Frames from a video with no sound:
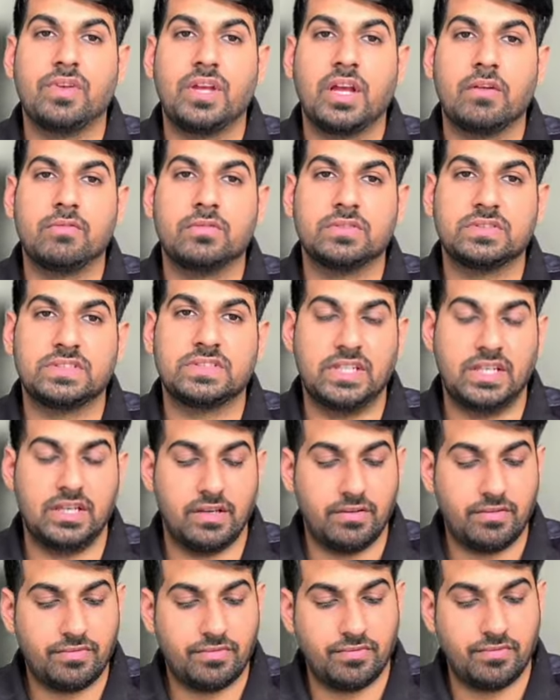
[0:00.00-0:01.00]
we have to
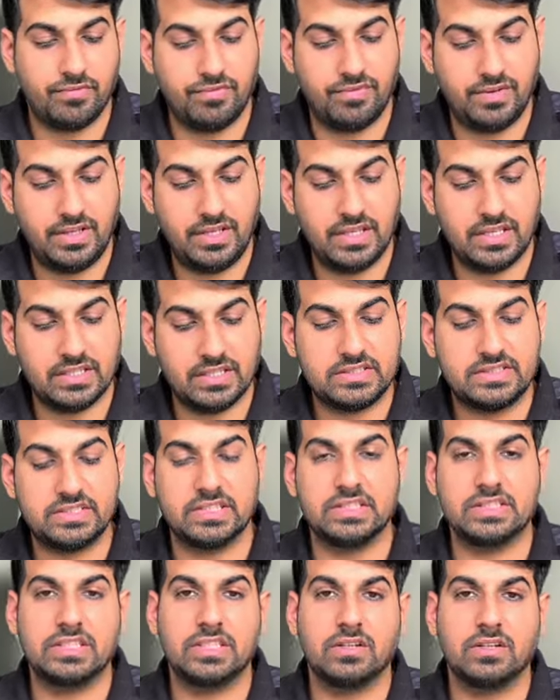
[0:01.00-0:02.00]
see if v is
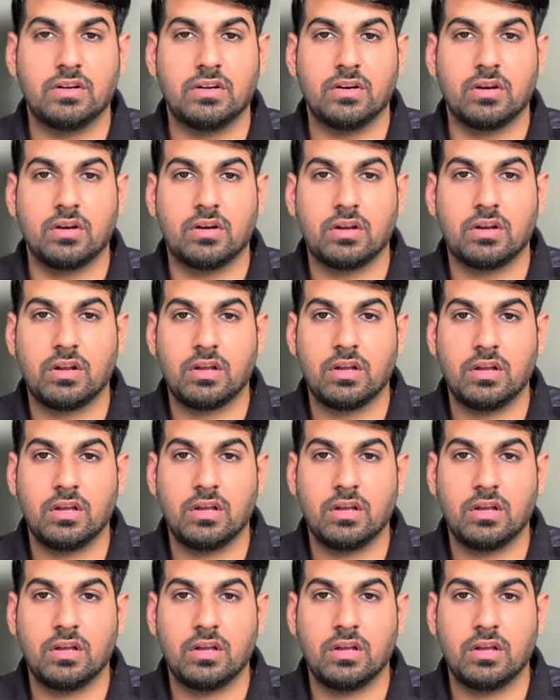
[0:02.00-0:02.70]
changing or not.